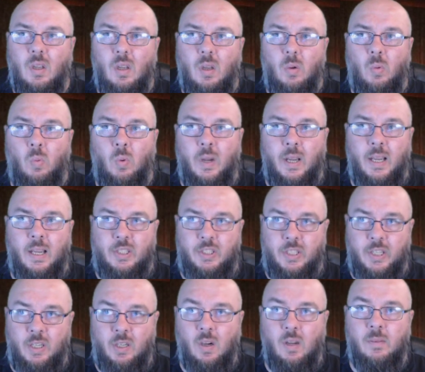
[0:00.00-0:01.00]
where
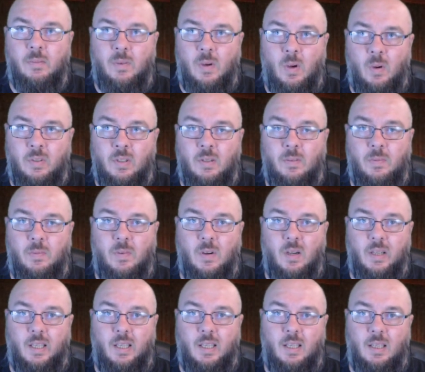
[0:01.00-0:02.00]
she got involved in a
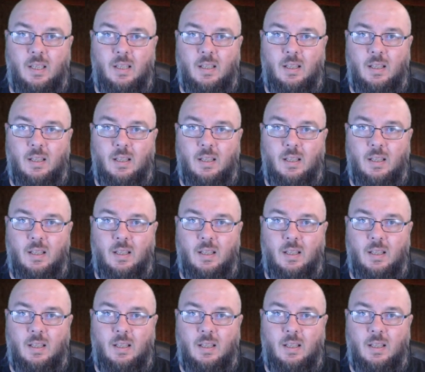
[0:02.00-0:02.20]
fight,